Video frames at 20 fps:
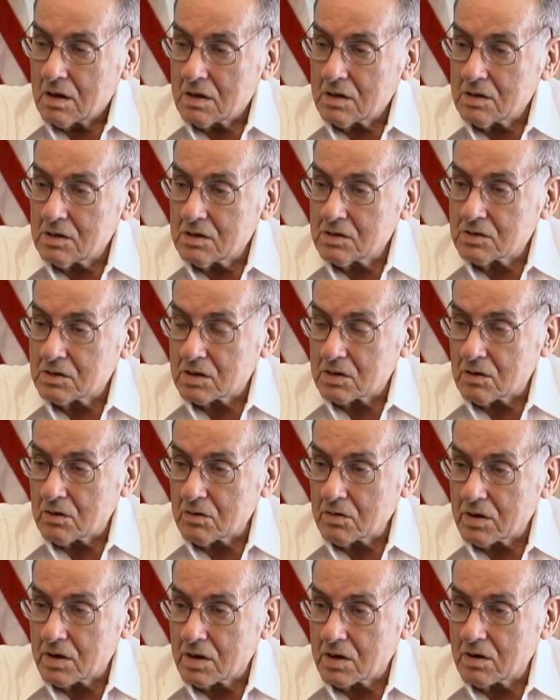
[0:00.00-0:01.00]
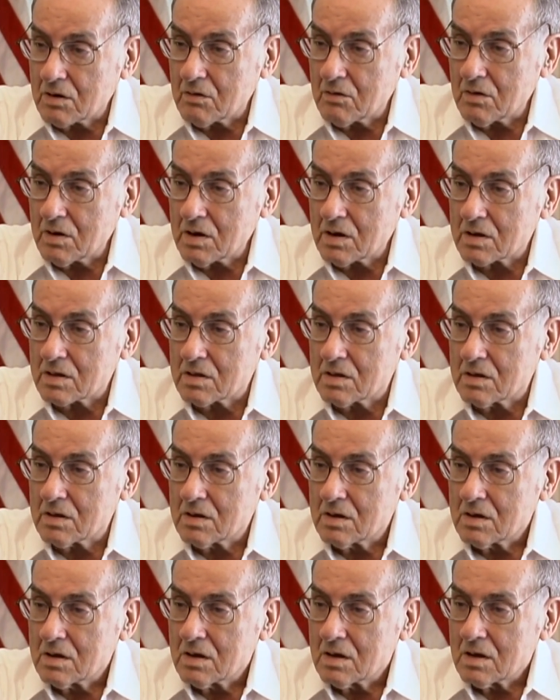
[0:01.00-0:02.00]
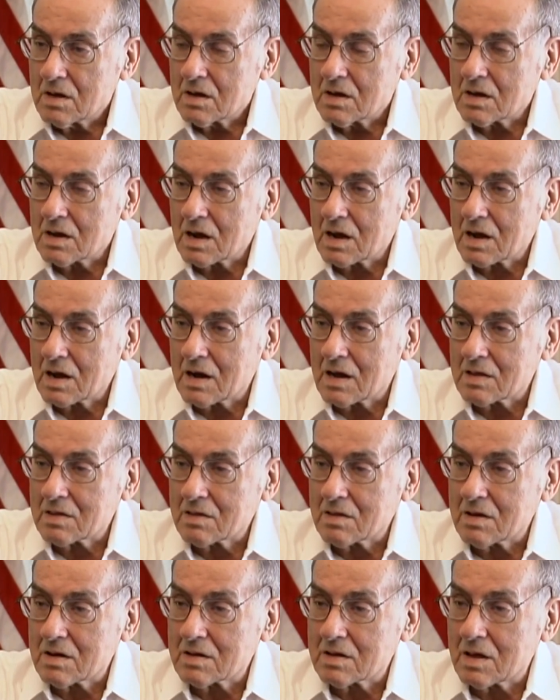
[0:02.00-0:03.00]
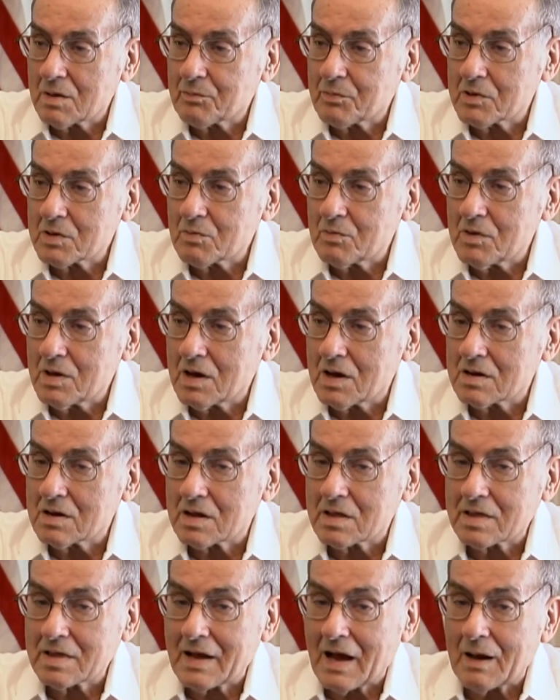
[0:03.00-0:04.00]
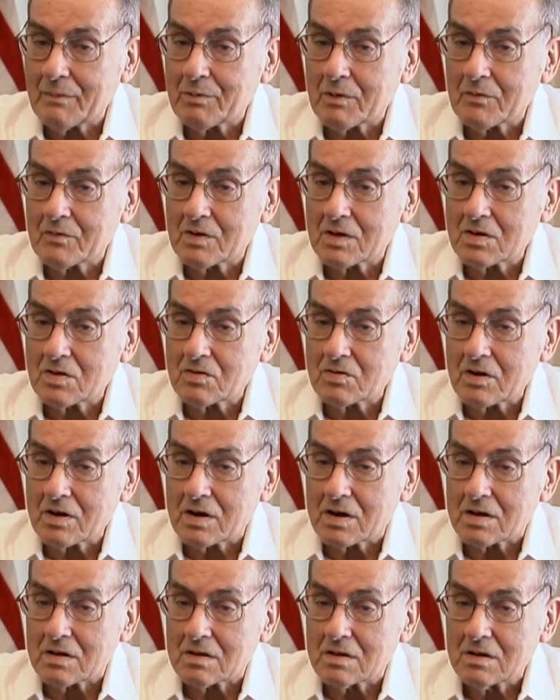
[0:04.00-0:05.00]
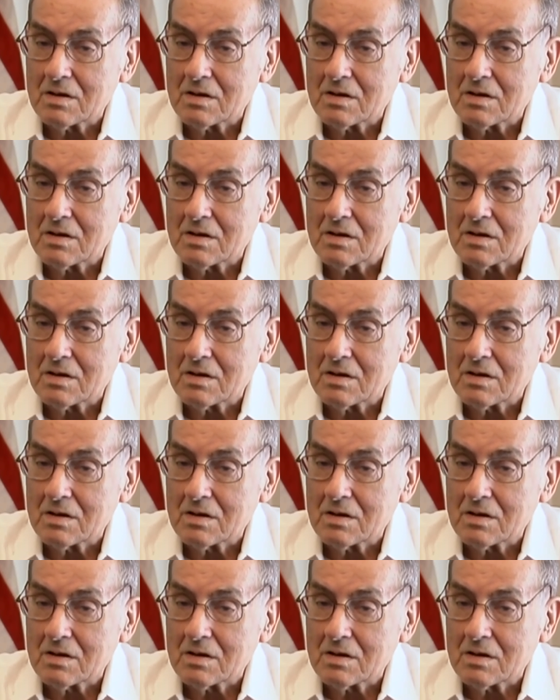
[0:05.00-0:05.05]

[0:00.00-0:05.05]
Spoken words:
He said, okay, go ahead. And I got there, they put me on the top of the train.